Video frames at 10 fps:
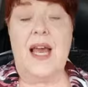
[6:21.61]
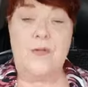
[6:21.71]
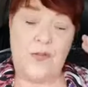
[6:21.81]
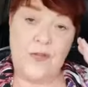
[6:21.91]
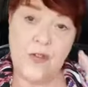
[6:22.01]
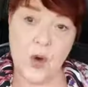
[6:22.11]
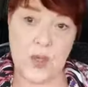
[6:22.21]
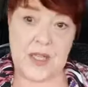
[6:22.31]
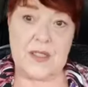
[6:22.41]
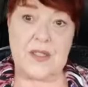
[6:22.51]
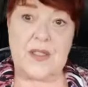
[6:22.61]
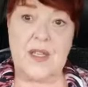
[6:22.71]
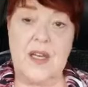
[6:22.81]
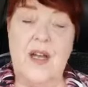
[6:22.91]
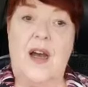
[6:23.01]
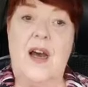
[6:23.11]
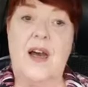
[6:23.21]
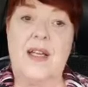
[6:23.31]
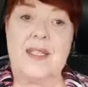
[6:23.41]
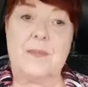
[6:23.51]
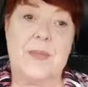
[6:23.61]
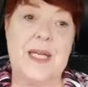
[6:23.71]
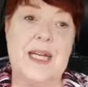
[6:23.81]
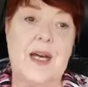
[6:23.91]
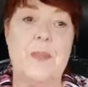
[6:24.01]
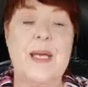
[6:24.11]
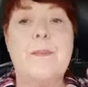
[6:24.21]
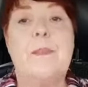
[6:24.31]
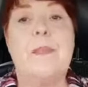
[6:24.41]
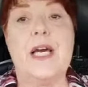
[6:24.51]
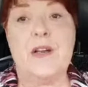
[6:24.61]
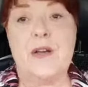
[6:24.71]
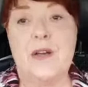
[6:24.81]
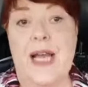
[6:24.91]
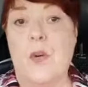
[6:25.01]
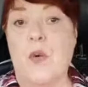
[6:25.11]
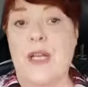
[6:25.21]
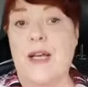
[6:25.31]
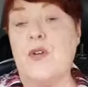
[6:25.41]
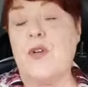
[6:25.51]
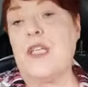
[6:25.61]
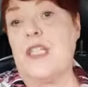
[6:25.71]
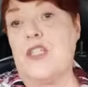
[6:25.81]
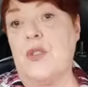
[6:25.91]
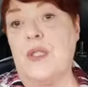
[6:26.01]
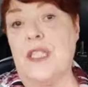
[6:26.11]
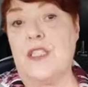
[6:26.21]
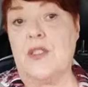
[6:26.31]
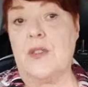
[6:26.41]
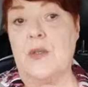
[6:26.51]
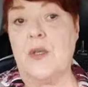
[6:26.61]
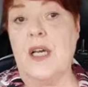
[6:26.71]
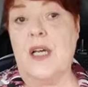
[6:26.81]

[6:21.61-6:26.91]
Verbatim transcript: and focus on becoming better at whatever it is you need to